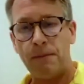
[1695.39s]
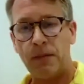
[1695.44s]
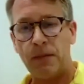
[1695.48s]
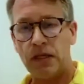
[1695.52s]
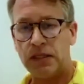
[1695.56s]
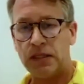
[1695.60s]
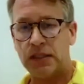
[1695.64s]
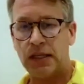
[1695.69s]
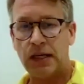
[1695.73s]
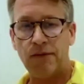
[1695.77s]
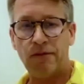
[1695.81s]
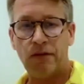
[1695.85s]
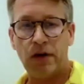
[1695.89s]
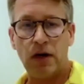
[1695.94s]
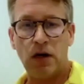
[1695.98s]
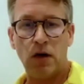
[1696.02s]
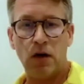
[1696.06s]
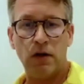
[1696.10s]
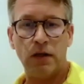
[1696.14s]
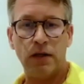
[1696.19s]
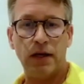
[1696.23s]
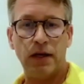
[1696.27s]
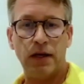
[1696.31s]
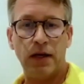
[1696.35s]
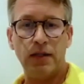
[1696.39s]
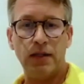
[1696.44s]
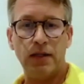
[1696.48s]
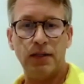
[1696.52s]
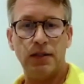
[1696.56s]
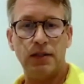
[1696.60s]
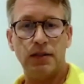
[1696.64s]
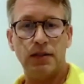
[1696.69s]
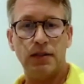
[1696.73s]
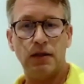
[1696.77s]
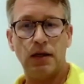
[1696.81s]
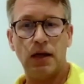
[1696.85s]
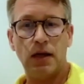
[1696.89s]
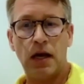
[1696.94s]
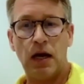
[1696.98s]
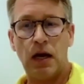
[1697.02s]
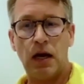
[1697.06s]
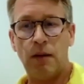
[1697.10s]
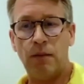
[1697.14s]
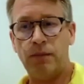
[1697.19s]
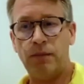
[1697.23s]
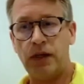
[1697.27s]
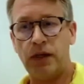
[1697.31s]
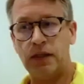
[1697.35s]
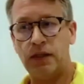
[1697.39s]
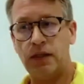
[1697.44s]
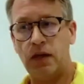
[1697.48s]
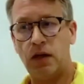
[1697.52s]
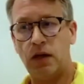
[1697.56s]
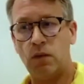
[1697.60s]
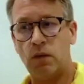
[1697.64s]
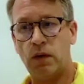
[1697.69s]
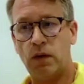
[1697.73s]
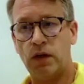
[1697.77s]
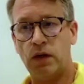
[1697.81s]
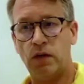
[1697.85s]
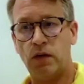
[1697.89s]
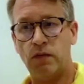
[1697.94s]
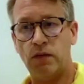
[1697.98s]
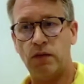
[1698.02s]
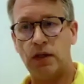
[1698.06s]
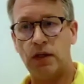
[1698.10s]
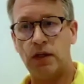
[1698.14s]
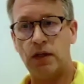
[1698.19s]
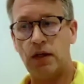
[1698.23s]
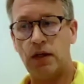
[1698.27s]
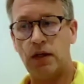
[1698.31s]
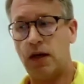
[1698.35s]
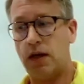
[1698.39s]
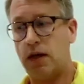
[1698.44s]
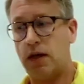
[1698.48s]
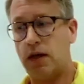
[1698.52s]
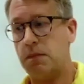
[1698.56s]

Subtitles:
Still very early days, but they're one of the